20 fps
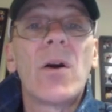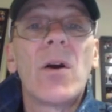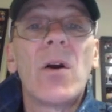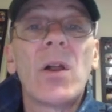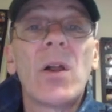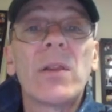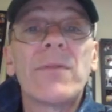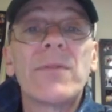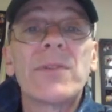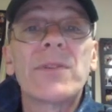
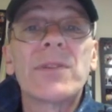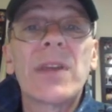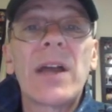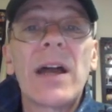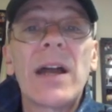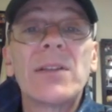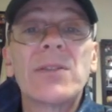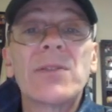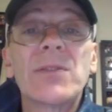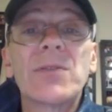All of the
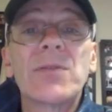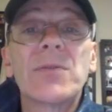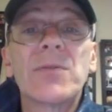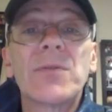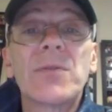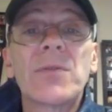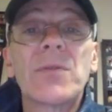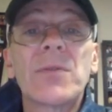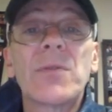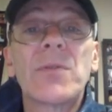sides
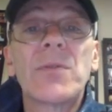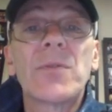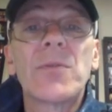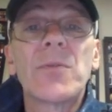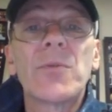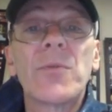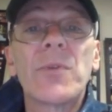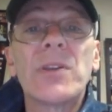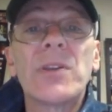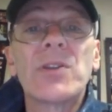
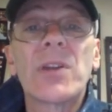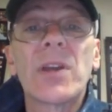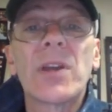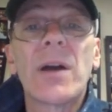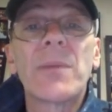reaching